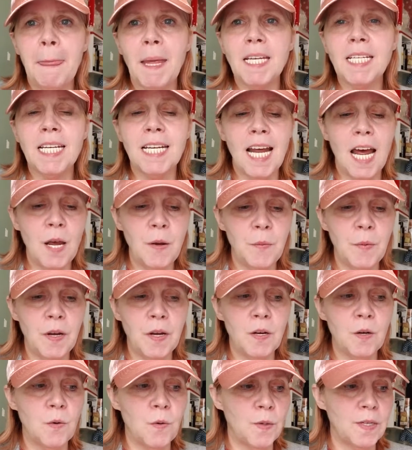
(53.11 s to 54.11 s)
tonight we
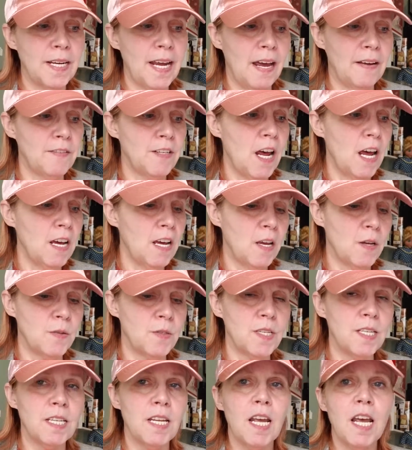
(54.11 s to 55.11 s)
are going to have
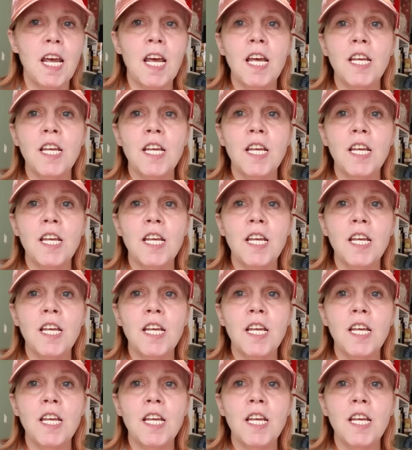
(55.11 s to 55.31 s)
tacos.